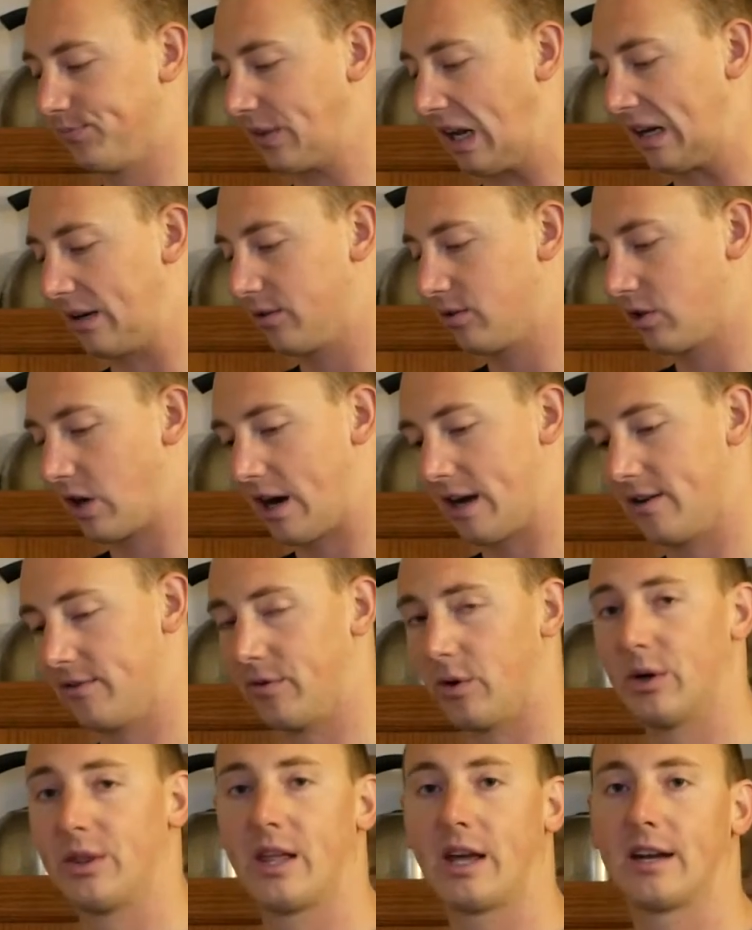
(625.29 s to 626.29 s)
I try and
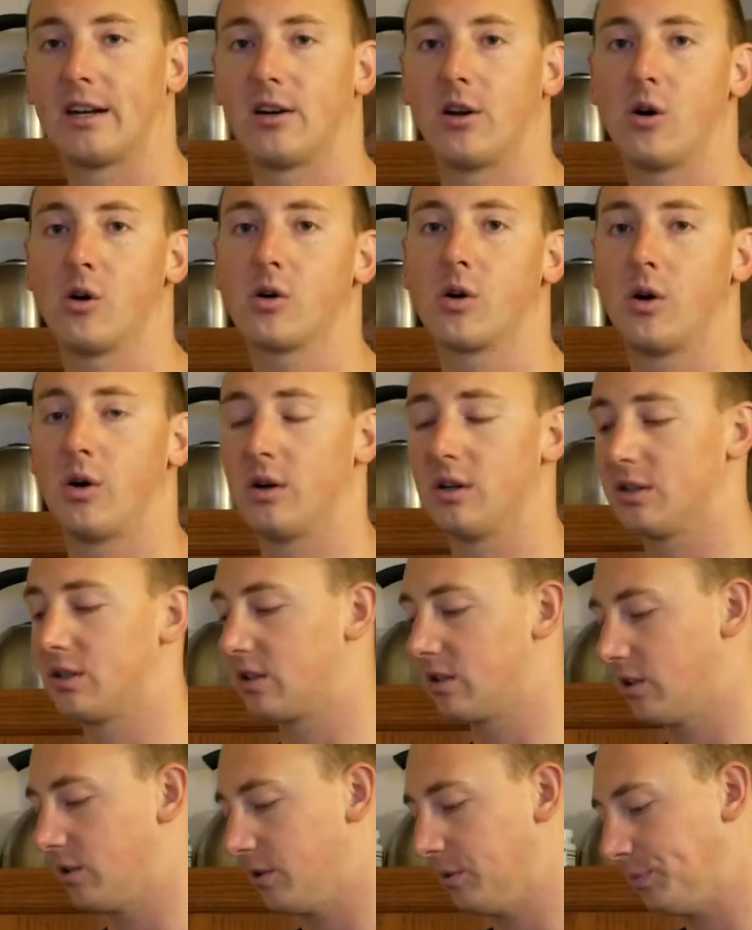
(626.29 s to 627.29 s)
avoid that at all costs,
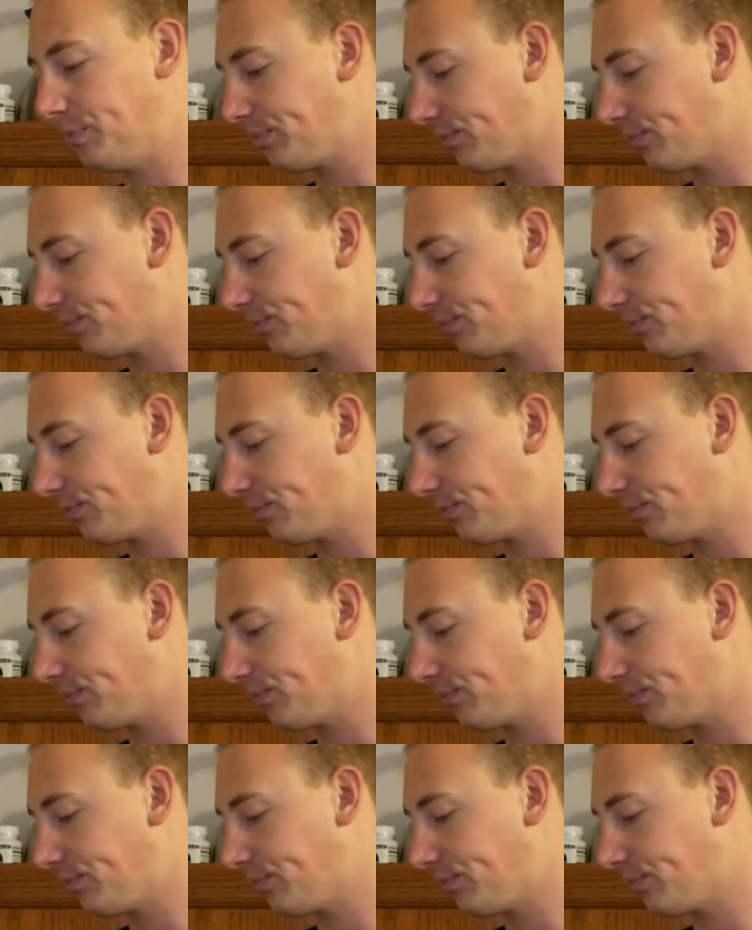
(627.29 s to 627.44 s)
so